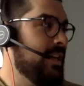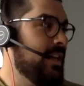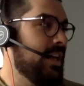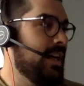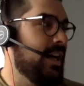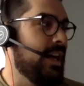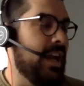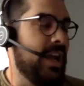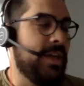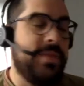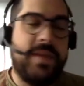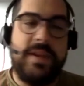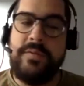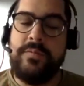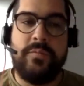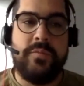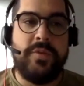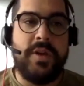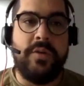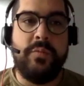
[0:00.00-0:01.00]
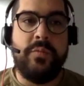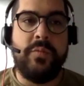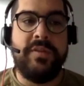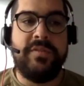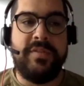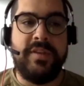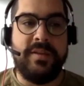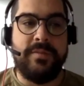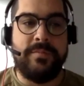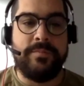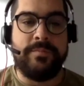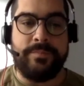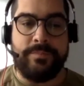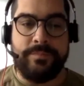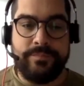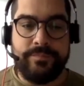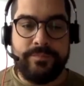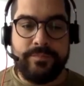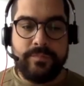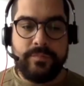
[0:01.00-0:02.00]
then we've seen,
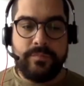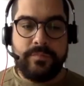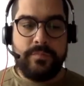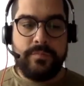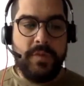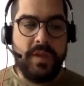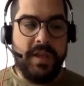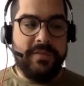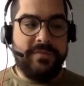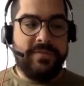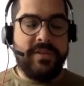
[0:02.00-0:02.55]
if